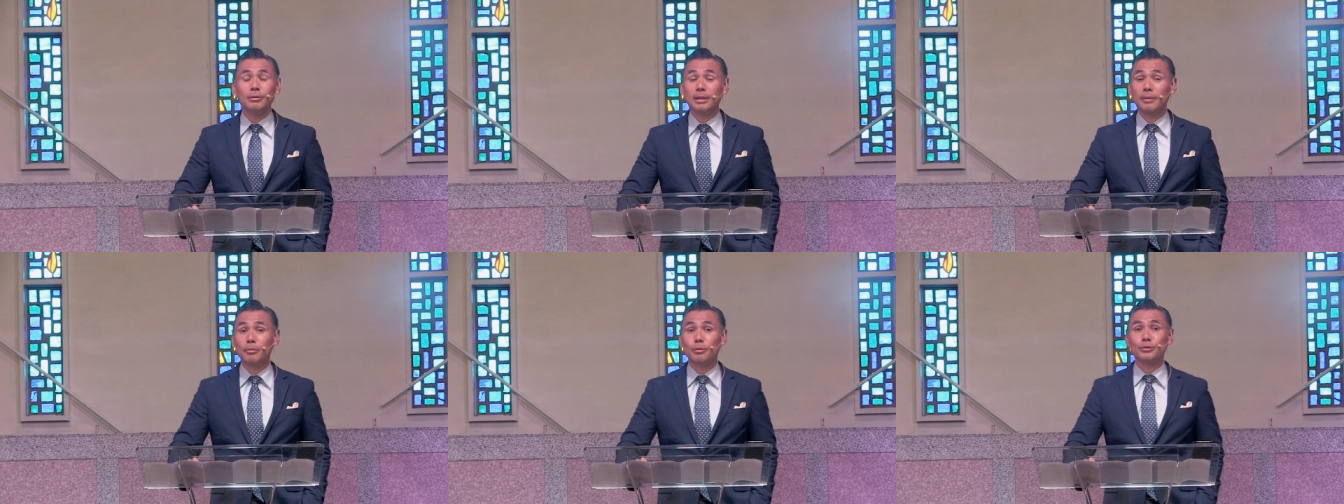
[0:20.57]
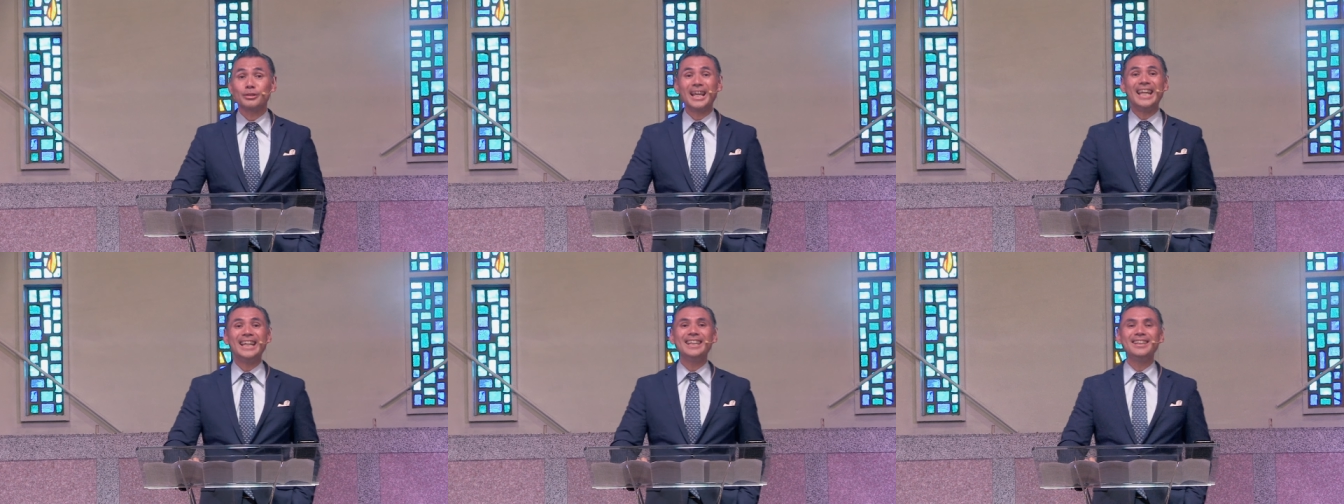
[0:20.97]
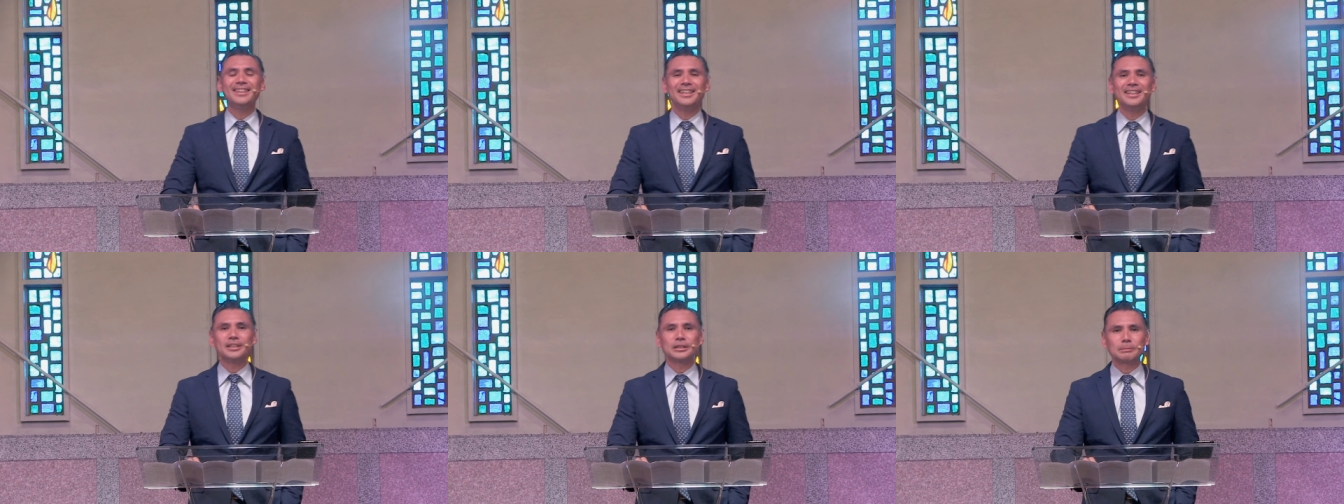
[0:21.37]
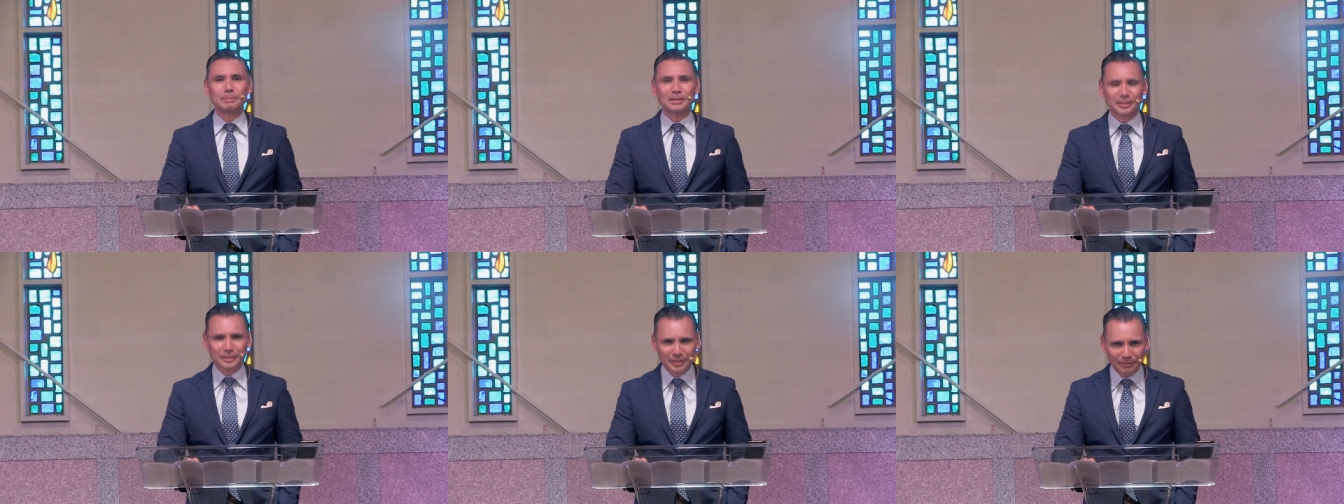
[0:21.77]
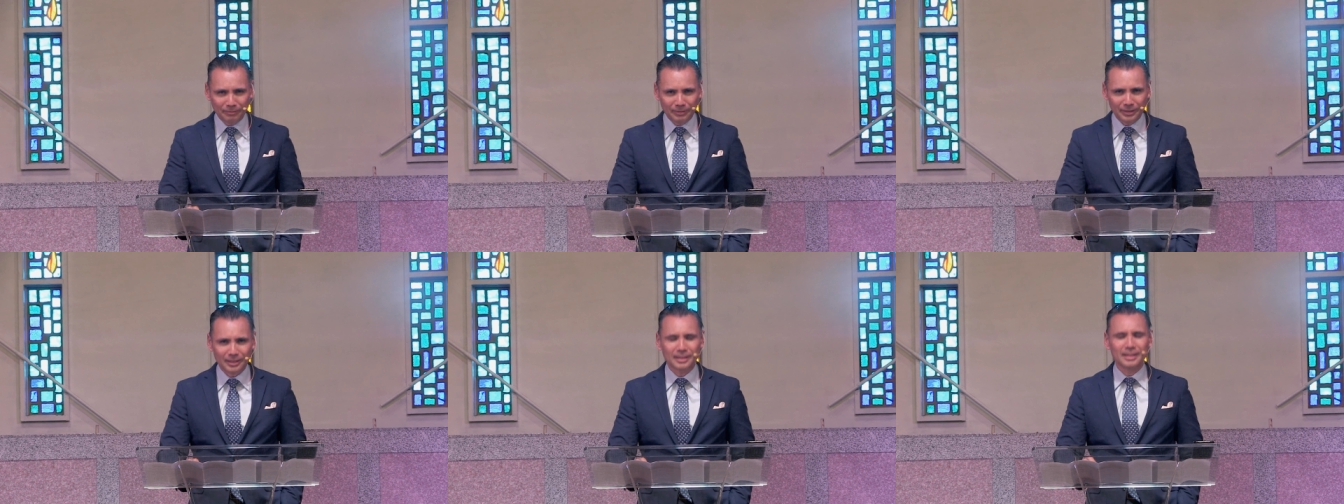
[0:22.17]
And if there's anything
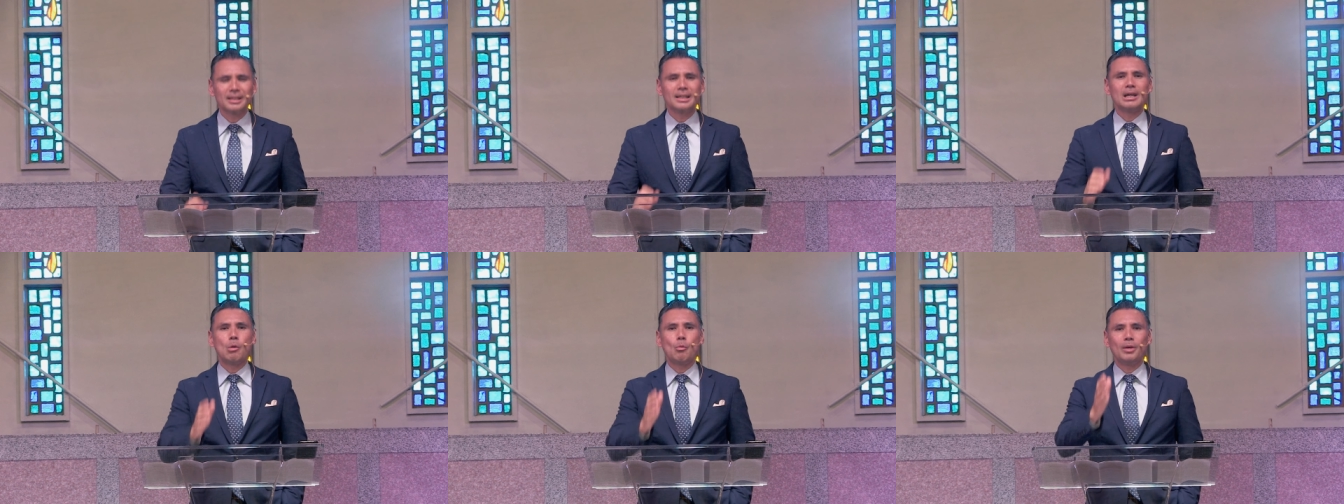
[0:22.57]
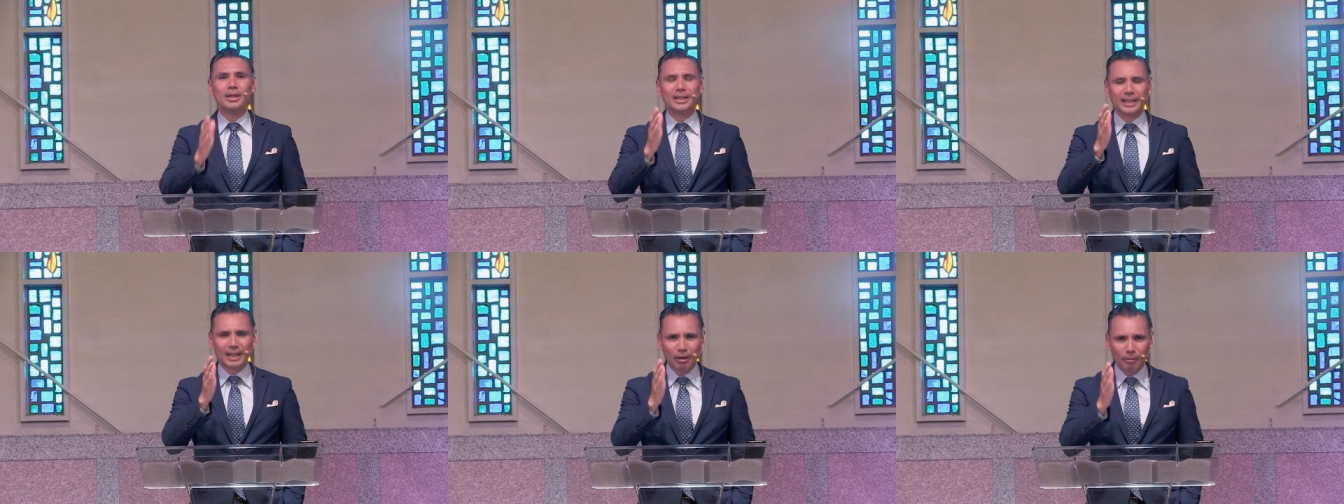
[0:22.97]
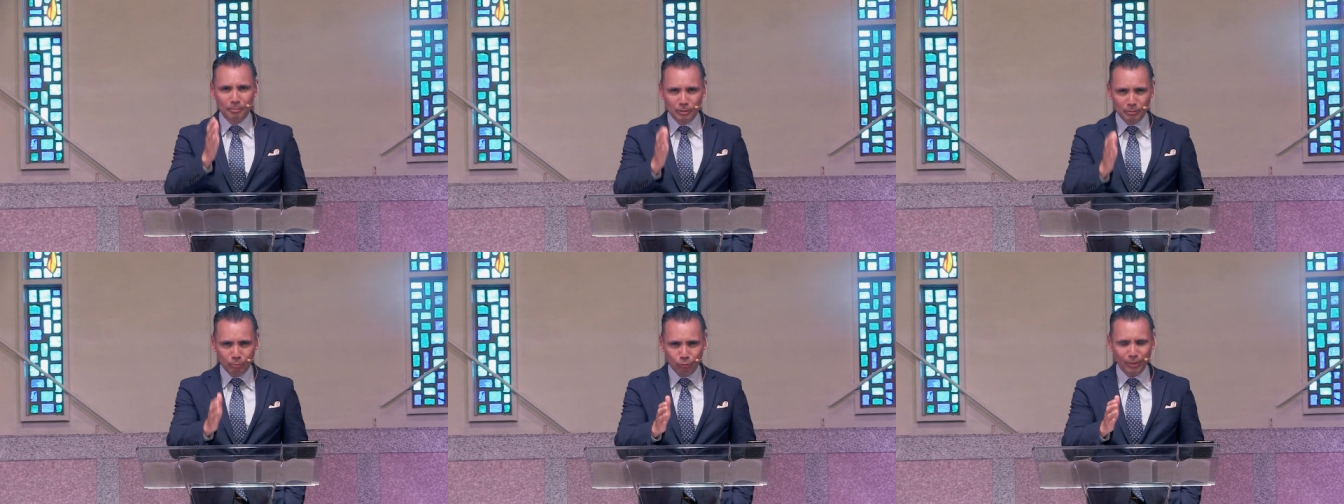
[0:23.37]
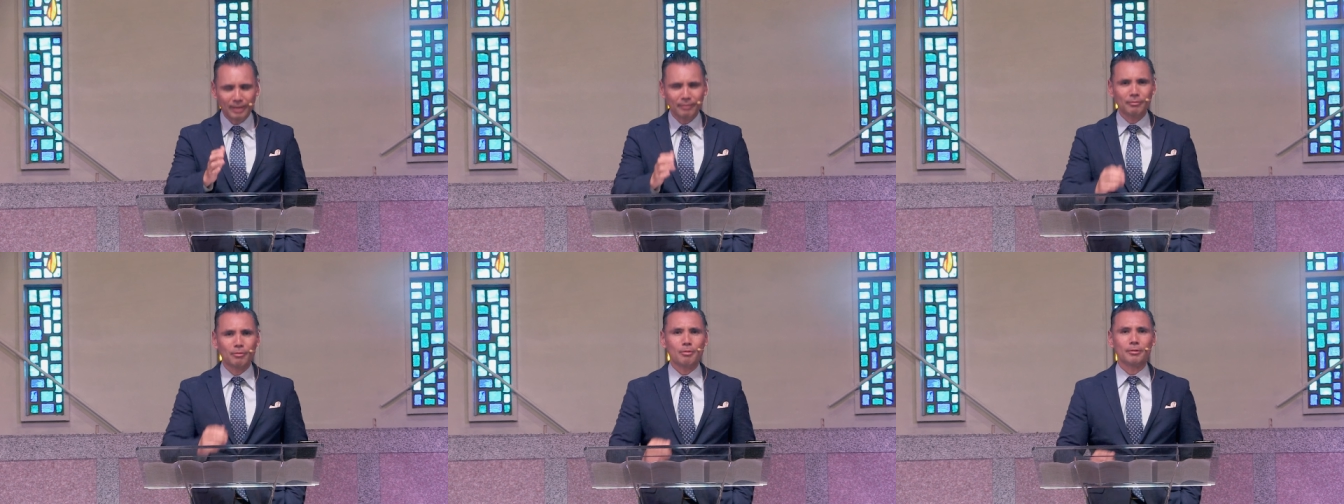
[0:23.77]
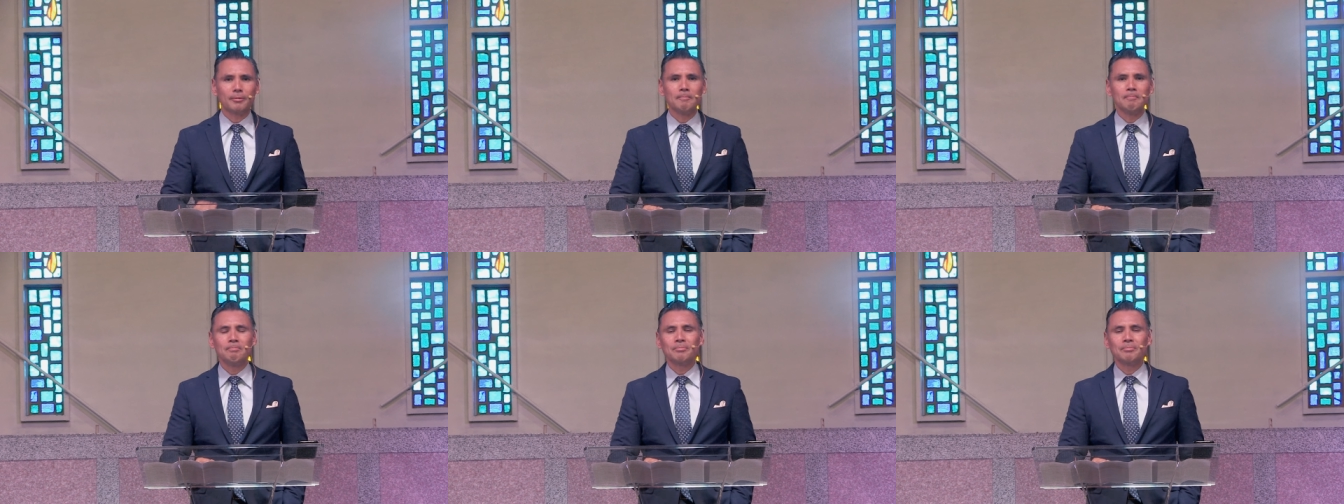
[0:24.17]
specific we can help you pray for